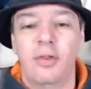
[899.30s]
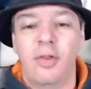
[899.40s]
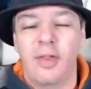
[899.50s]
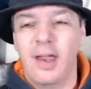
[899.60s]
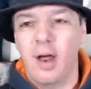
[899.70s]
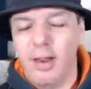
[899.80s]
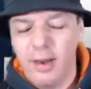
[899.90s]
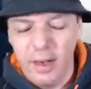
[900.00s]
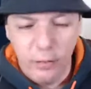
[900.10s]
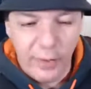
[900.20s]
they
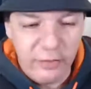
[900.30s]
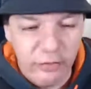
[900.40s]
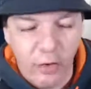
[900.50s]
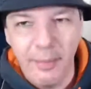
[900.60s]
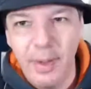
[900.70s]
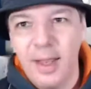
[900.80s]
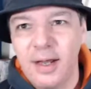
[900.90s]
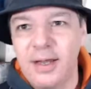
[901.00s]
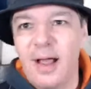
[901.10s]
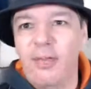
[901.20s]
had a great time
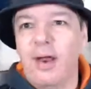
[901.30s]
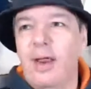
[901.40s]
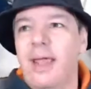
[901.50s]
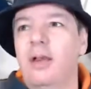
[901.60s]
down there in